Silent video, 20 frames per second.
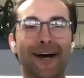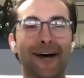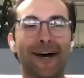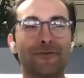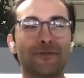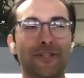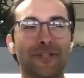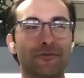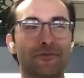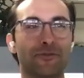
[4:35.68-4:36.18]

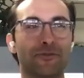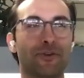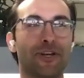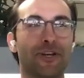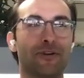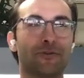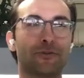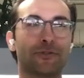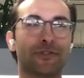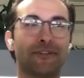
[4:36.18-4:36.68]
No, it was
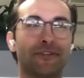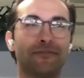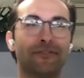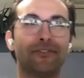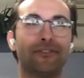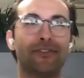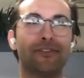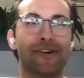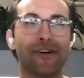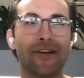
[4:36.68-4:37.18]
really cool
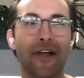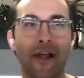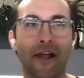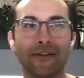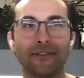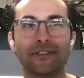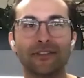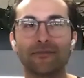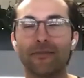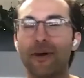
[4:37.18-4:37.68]
stuff.
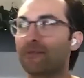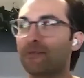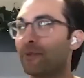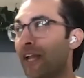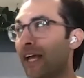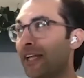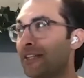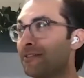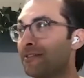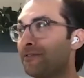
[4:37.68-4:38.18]
Smashed
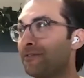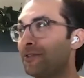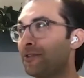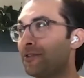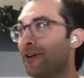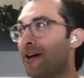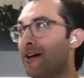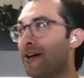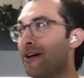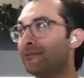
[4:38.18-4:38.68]
my nuts a few
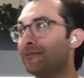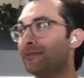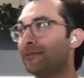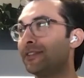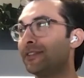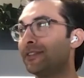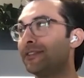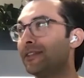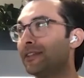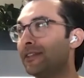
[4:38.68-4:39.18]

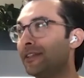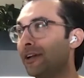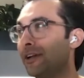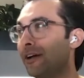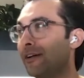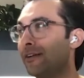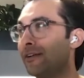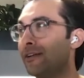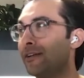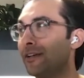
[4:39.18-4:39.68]
times.
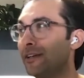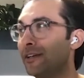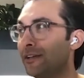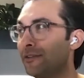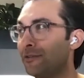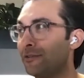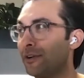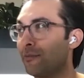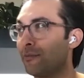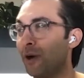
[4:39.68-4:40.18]

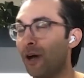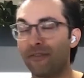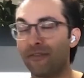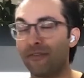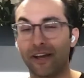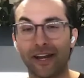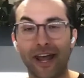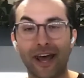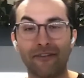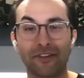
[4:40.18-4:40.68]
Thought, am I
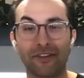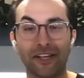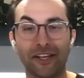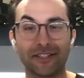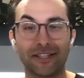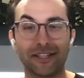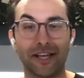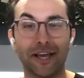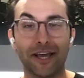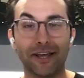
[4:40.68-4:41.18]
ever going to have
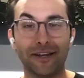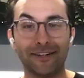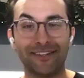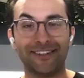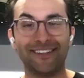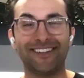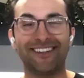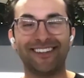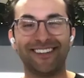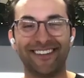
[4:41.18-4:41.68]
kids again?
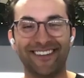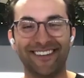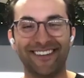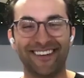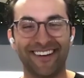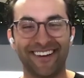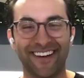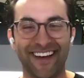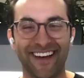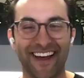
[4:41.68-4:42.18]

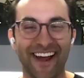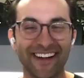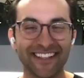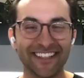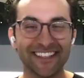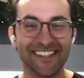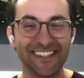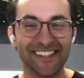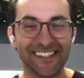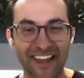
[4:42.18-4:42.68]

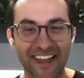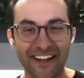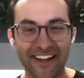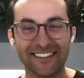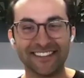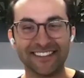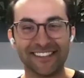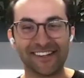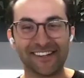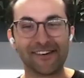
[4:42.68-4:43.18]

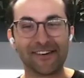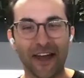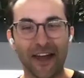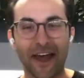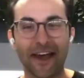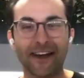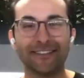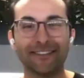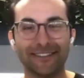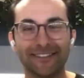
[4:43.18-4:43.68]

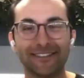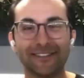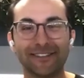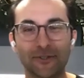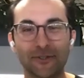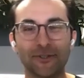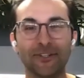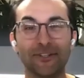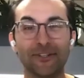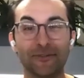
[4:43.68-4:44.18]
Yeah,
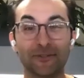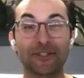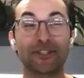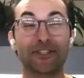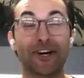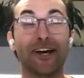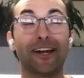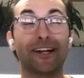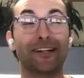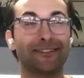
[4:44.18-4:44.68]
it's good. It was
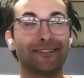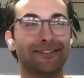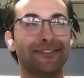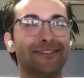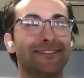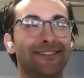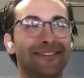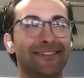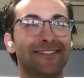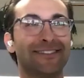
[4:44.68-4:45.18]
exciting.
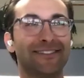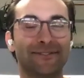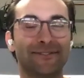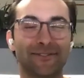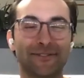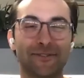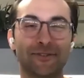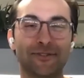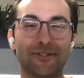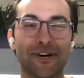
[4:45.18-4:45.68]

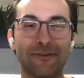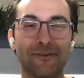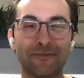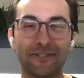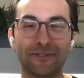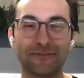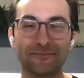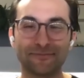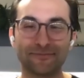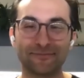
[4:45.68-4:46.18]
Good
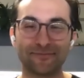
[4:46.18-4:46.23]
times.